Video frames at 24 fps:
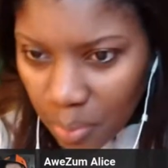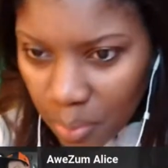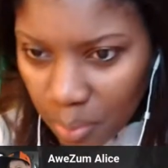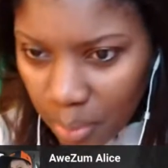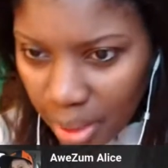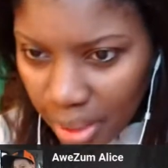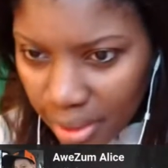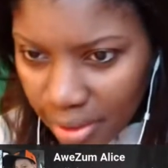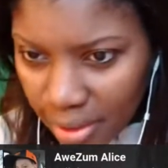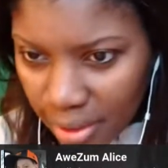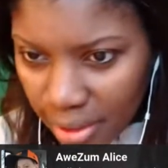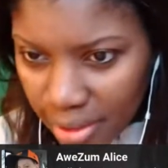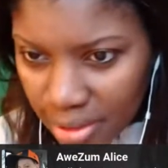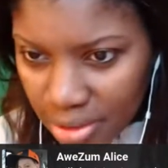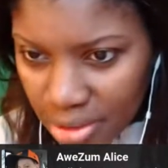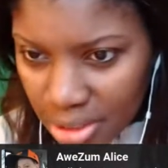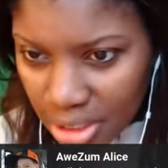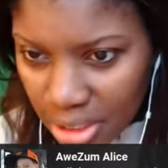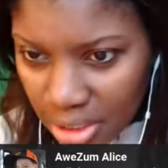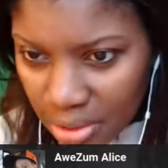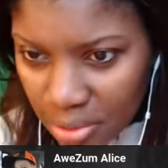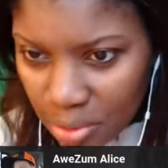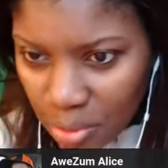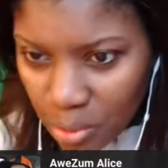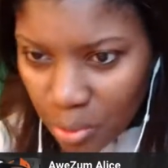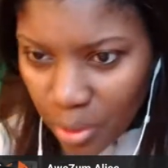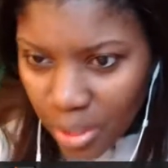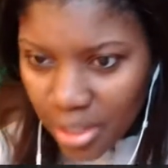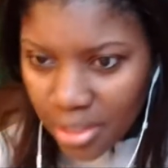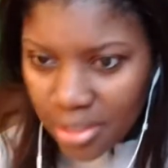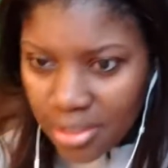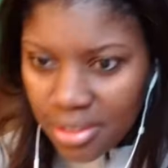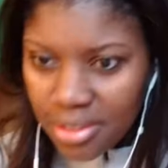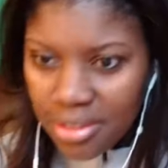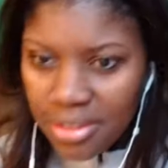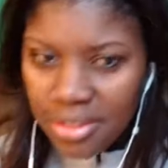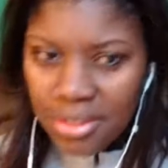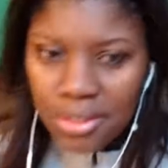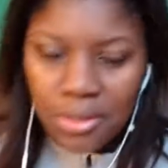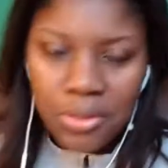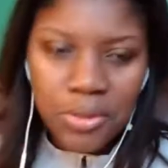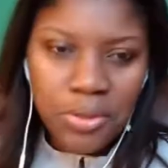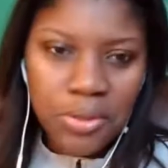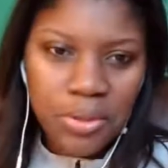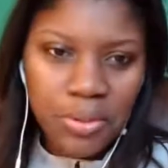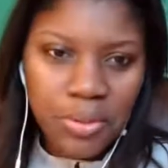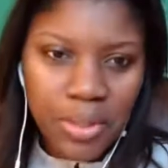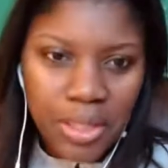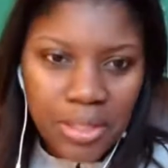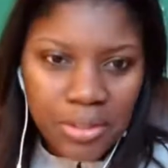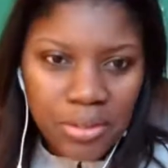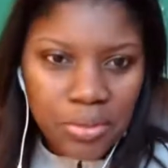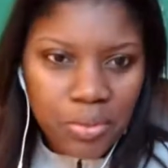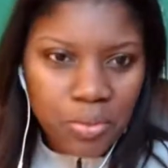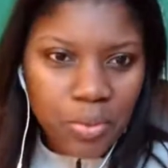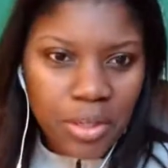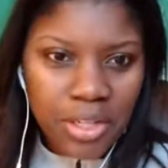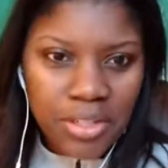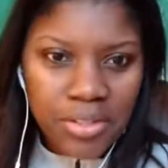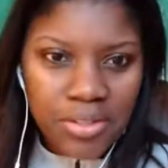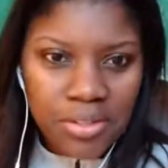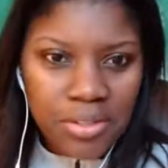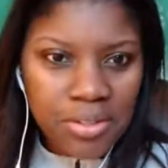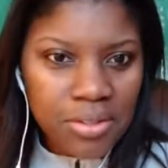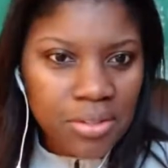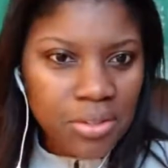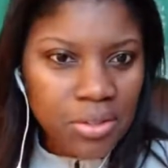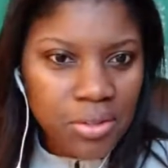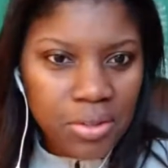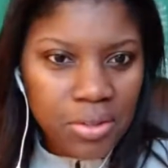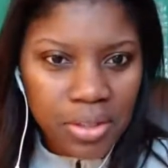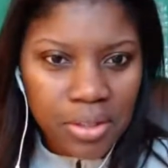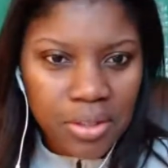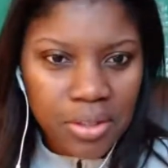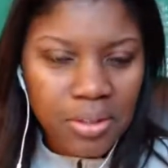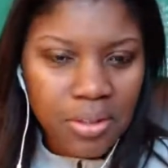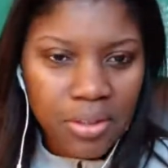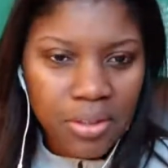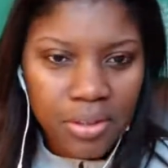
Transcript: in racist or less racist? Or,